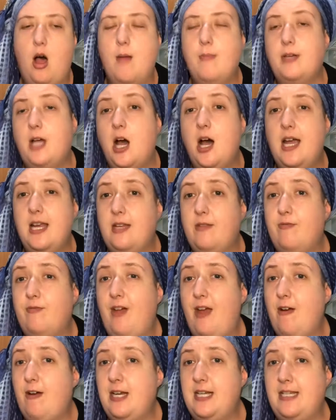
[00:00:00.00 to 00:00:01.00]
I'm kind of
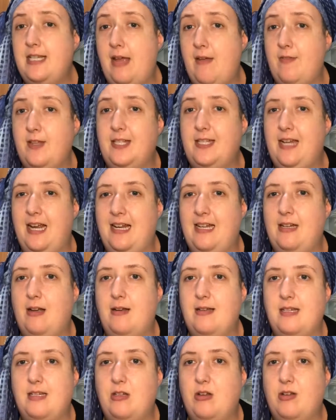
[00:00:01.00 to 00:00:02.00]
very devastated
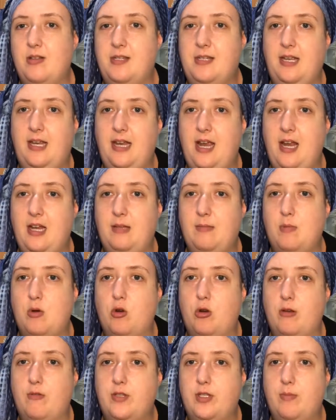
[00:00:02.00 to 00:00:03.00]
I did not see any
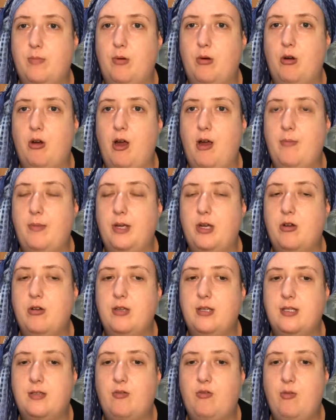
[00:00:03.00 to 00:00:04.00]
more of Sapporo,
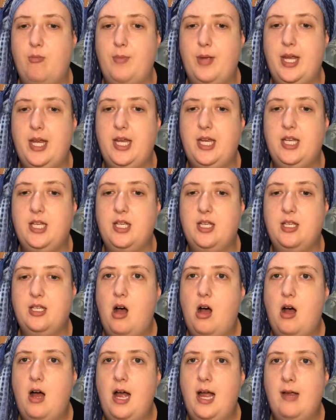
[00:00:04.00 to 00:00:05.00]
because for me,
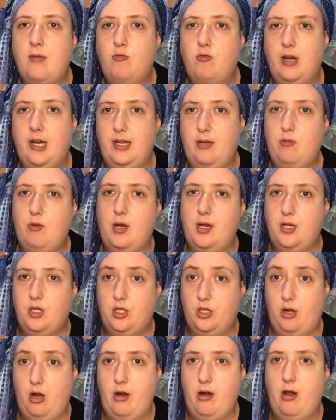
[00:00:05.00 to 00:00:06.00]
I really wanted
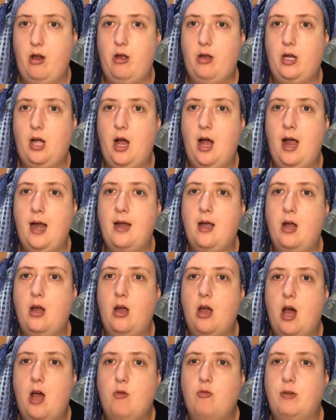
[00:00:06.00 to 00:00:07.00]
to go to
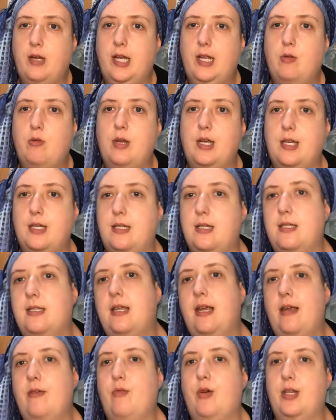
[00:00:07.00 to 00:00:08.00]
Hokkaido. I really wanted to
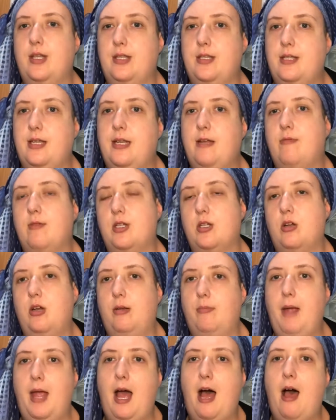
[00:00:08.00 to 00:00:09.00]
see what the city was
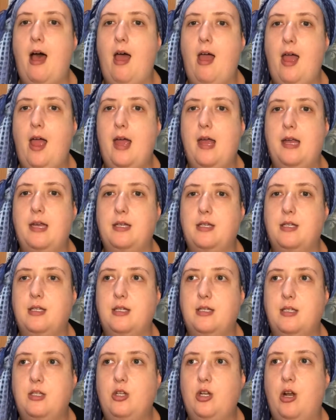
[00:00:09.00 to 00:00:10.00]
all about,
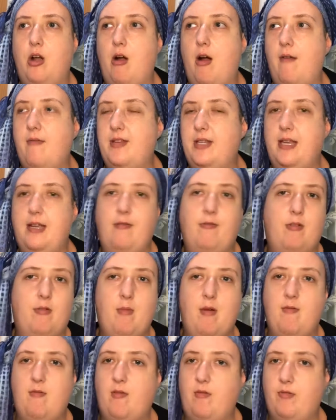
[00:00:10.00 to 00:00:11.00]
and I've seen it
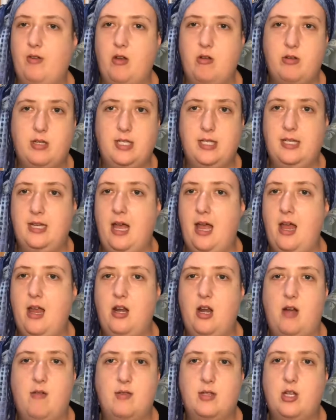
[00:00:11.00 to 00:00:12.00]
from other vlogs and that,
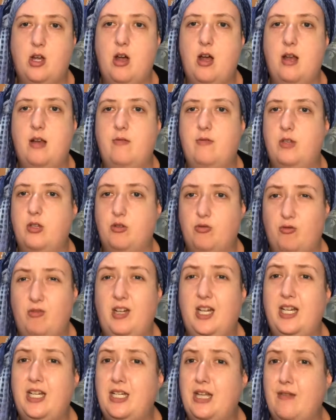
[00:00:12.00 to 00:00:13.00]
and I was kind of just
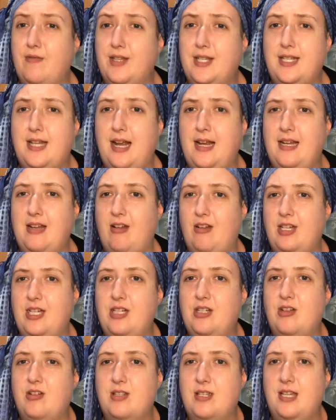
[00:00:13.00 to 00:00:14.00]
really devastated I
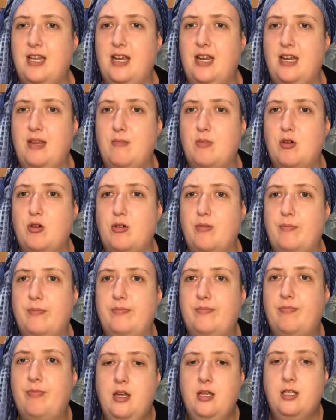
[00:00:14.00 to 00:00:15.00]
did not see any more.
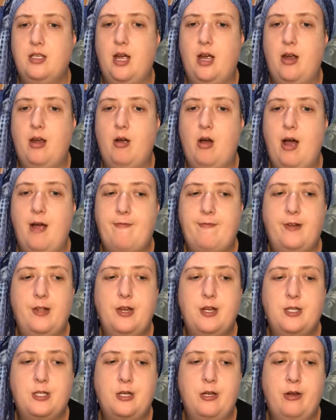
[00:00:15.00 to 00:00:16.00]
So I
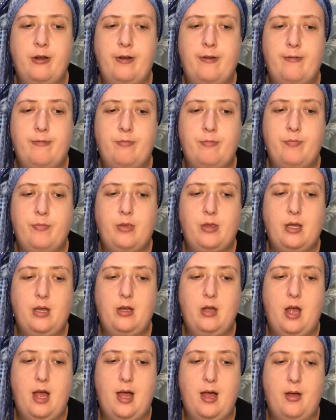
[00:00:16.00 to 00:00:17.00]
flew to,
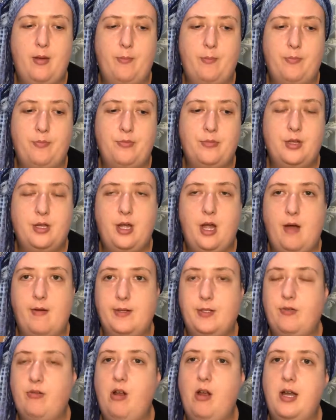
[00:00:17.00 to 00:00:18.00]
I
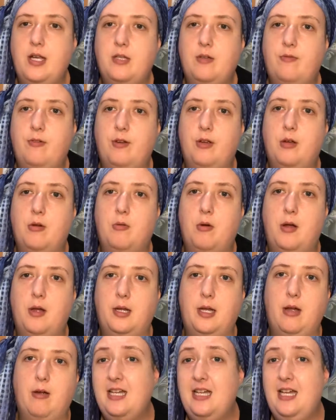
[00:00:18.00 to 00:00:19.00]
was flying to
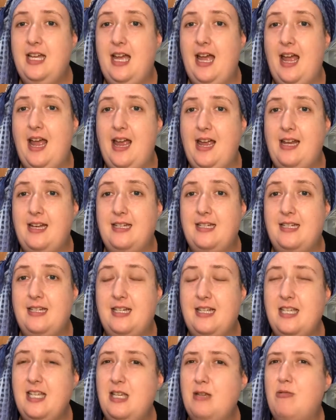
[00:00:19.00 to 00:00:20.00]
Fukuoka, and
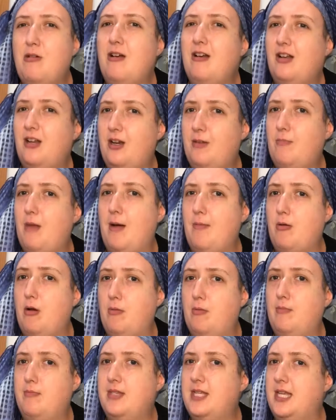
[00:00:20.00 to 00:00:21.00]
this is where a lot of my
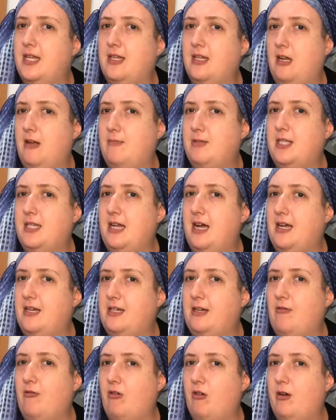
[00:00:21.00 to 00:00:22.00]
problems ended up
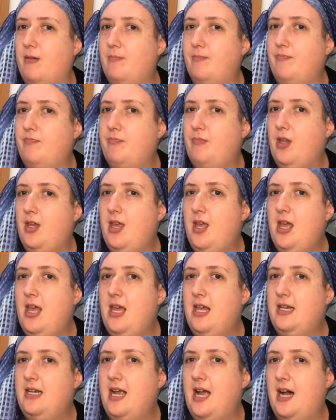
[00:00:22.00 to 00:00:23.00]
starting from.
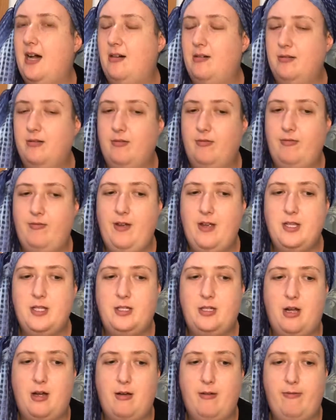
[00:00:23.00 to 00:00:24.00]
Now,
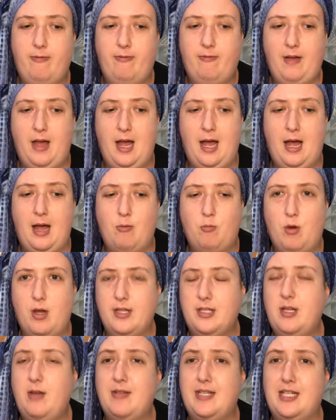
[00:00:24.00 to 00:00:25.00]
first off,
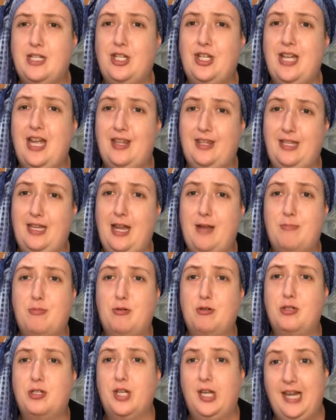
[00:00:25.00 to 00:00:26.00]
whilst I was actually at the
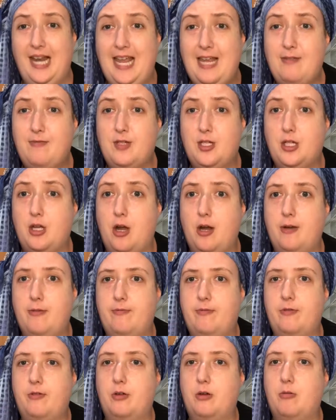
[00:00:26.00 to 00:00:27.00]
airport to leave to go to
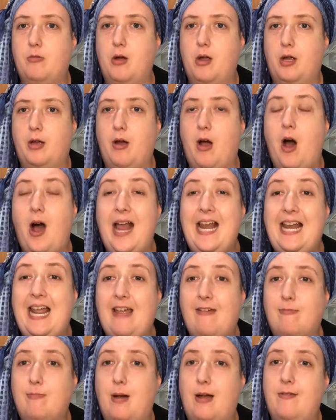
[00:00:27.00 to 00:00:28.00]
Fukuoka, I
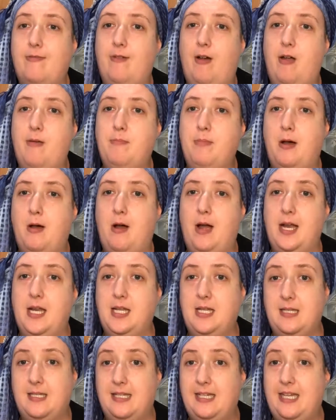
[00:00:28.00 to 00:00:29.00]
left my phone behind in